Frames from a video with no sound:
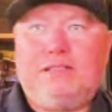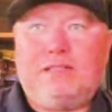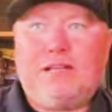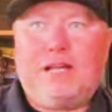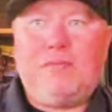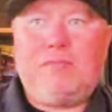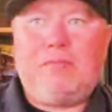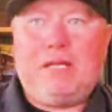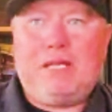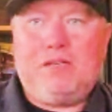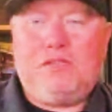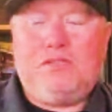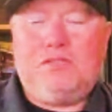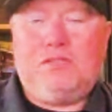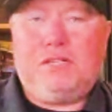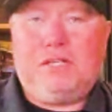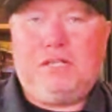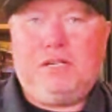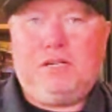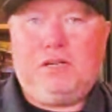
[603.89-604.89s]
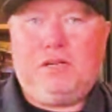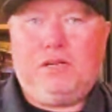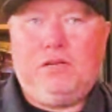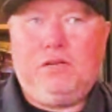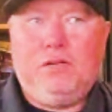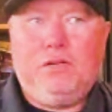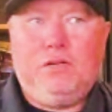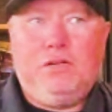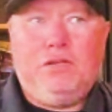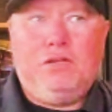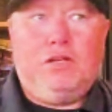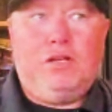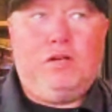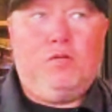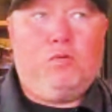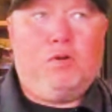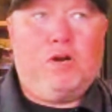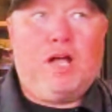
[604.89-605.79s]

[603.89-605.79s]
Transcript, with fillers: type agency here mm-hmm. um, we're mm-hmm.